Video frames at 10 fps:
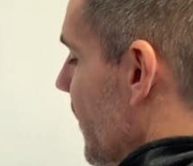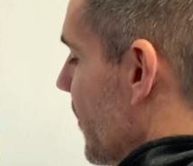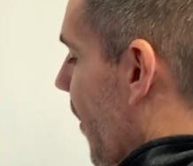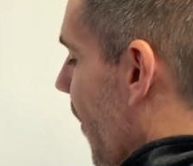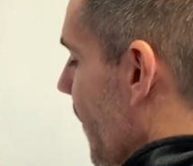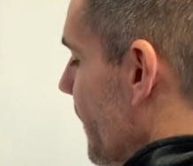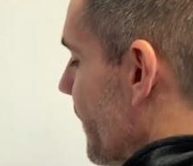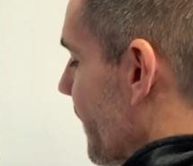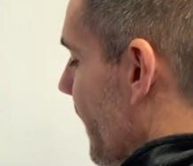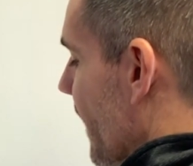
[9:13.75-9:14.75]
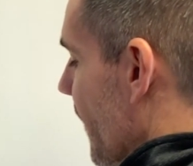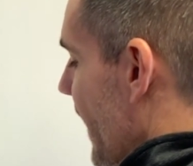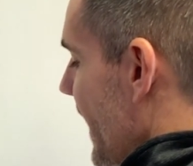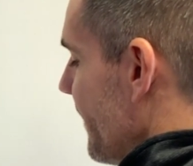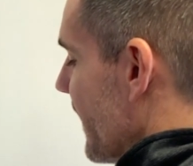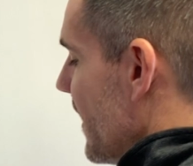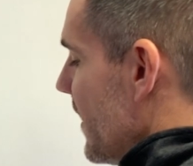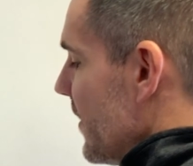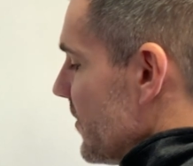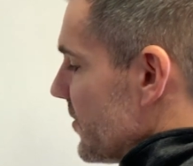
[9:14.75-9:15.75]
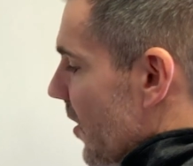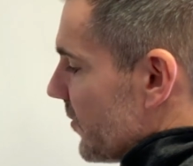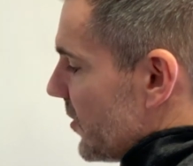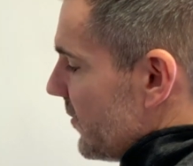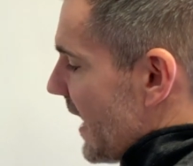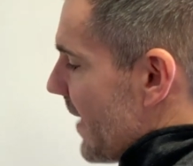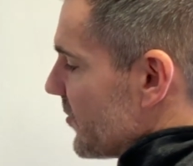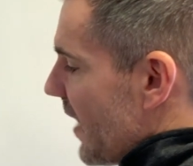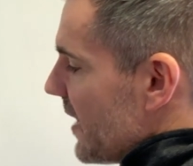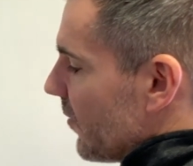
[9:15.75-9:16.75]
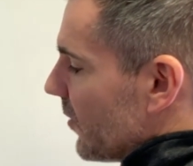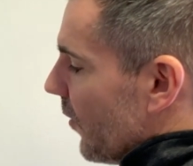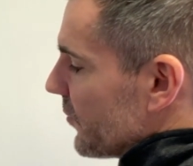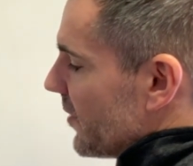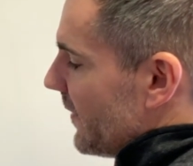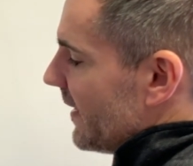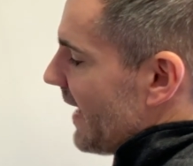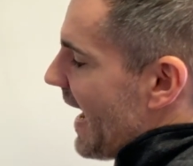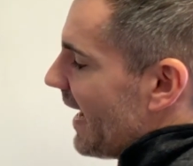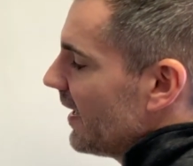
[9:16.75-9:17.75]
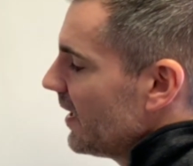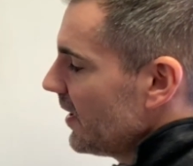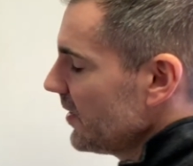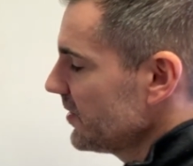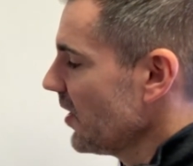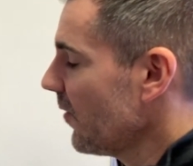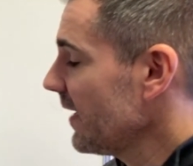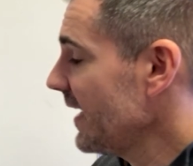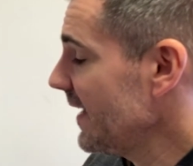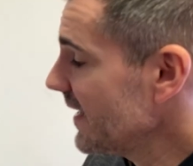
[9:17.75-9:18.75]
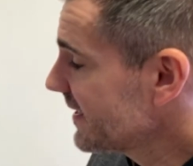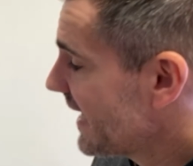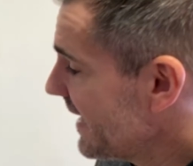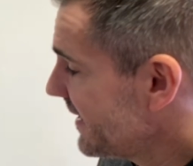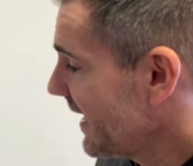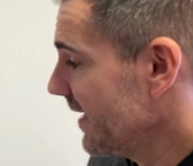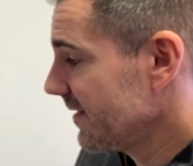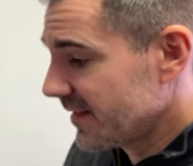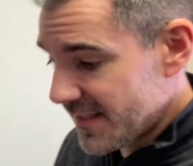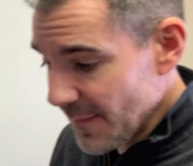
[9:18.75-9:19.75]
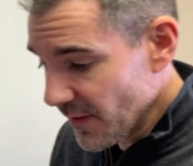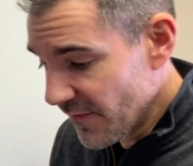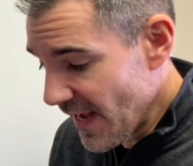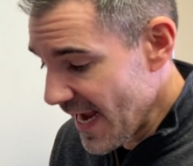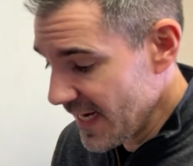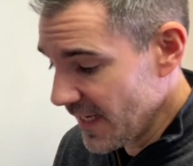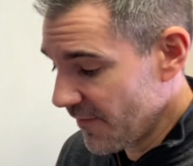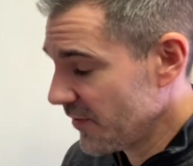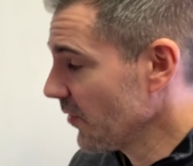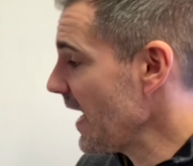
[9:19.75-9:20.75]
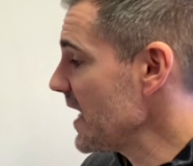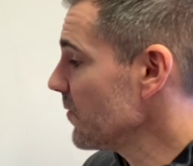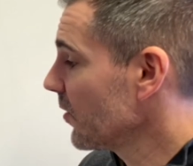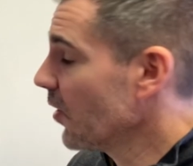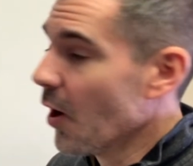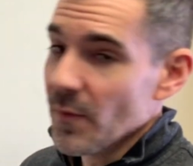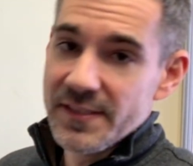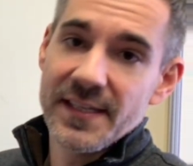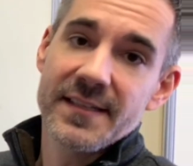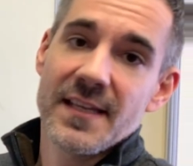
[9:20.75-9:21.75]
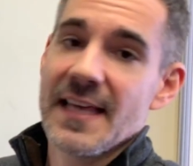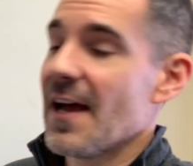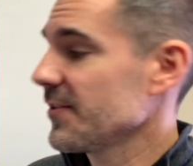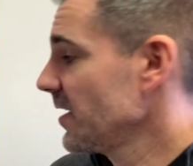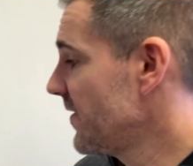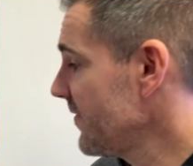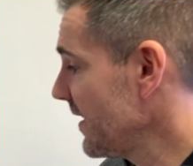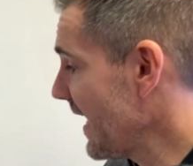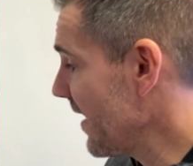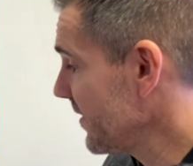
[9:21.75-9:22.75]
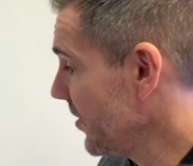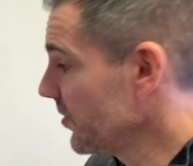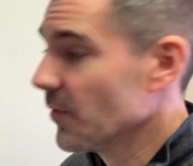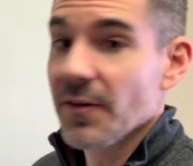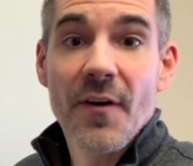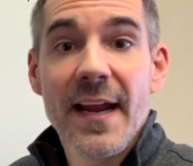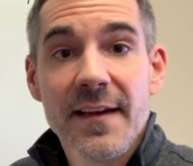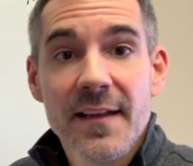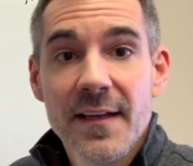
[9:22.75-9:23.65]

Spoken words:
goal, right? So 2 times your annual goal should be that. So in this case, again, simplified, if your annual goal was $60,000 or $50,000, you're doing great.